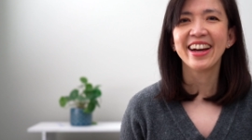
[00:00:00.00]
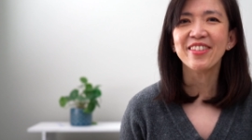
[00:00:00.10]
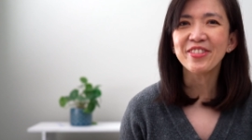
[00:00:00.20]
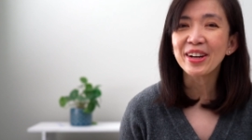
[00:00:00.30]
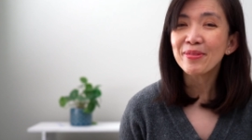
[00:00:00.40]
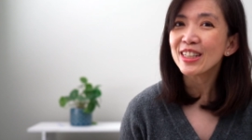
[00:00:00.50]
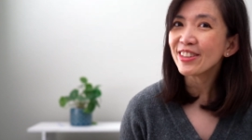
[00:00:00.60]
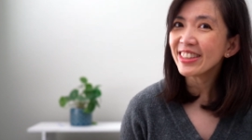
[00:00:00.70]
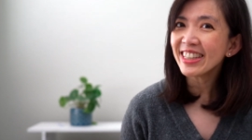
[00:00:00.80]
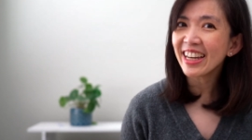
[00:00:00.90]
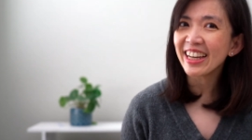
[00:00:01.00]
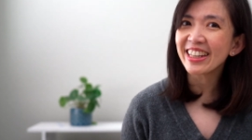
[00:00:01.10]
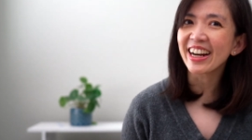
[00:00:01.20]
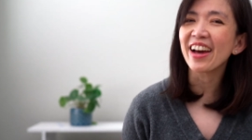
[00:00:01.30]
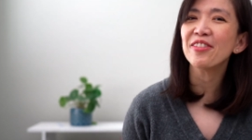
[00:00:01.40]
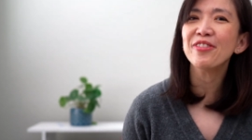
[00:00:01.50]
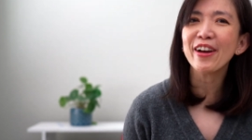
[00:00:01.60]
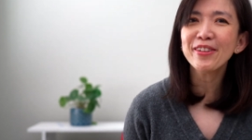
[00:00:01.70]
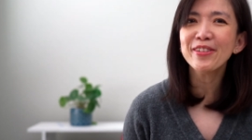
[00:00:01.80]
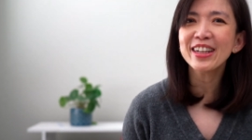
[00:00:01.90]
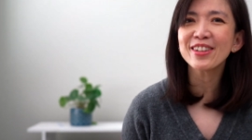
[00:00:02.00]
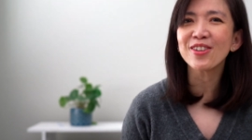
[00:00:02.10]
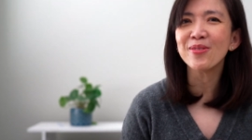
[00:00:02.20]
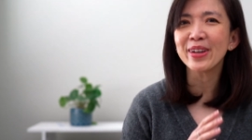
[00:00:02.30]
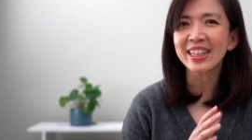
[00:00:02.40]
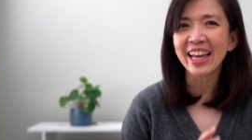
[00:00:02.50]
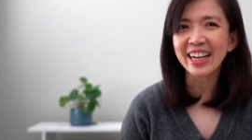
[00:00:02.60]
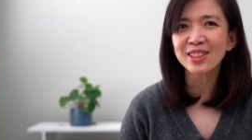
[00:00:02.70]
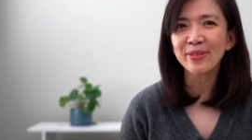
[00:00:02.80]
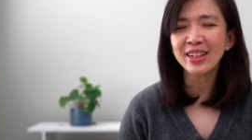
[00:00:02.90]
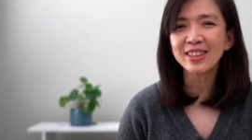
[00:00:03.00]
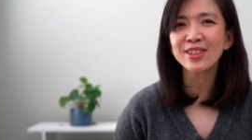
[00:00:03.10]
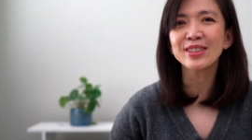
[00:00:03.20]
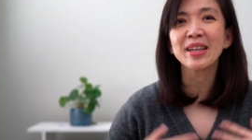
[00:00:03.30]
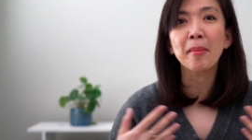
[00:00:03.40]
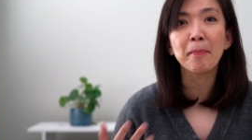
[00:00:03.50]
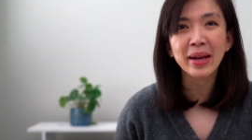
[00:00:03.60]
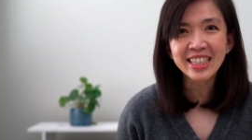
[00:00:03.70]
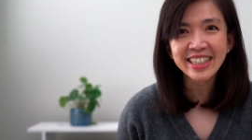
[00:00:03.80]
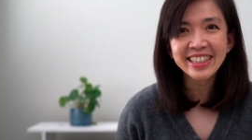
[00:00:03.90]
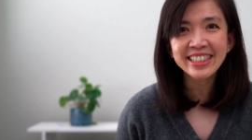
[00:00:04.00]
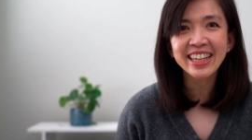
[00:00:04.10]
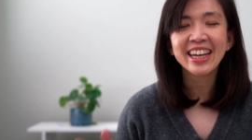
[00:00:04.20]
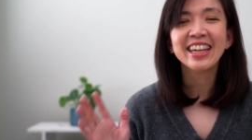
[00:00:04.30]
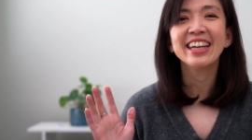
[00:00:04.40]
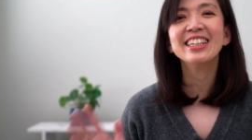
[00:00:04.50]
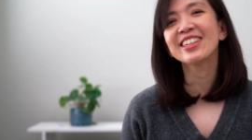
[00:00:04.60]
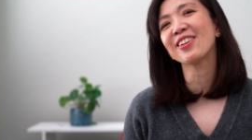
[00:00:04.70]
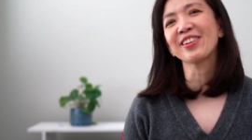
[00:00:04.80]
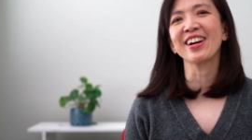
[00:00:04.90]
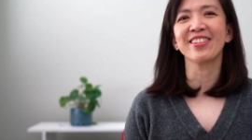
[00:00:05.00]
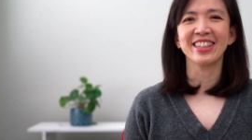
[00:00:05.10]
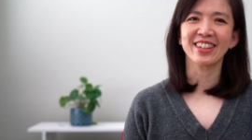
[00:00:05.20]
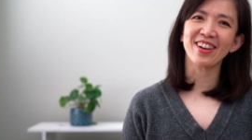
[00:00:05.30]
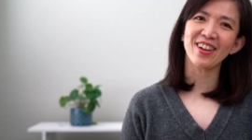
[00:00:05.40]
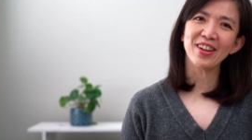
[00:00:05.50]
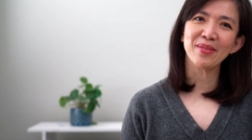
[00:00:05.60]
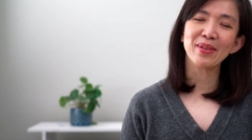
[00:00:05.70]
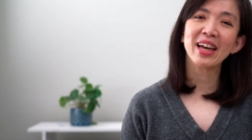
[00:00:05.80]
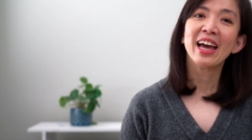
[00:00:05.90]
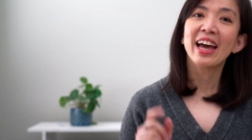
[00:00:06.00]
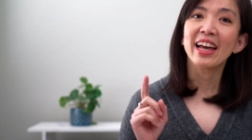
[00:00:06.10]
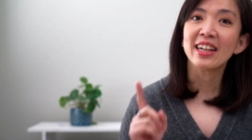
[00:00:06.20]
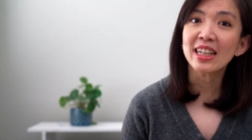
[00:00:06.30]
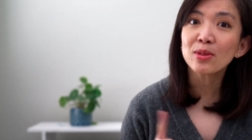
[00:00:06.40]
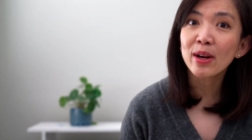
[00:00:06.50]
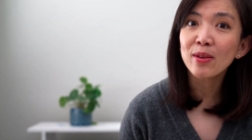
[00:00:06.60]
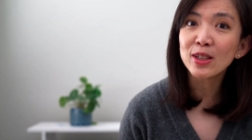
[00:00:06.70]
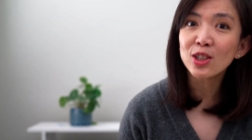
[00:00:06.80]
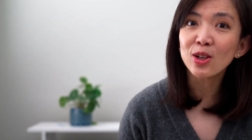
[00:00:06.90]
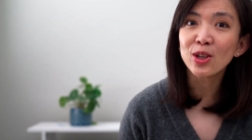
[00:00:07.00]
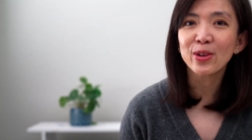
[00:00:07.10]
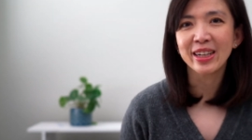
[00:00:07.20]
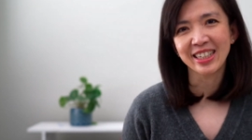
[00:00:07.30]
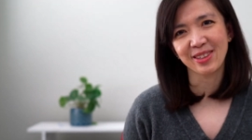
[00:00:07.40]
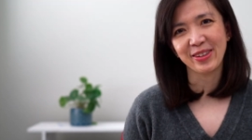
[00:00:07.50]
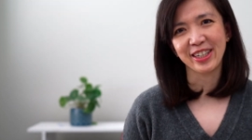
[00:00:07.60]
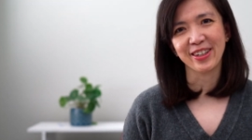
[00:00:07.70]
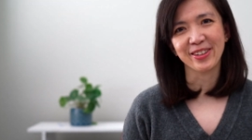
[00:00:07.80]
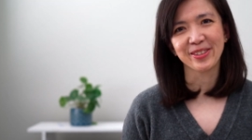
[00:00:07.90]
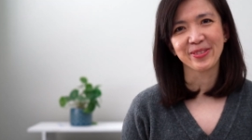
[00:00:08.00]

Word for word: I'm very pleased to say that I have found a way to compare text fields using measures instead of calculated column. And that's what I will show you in this video.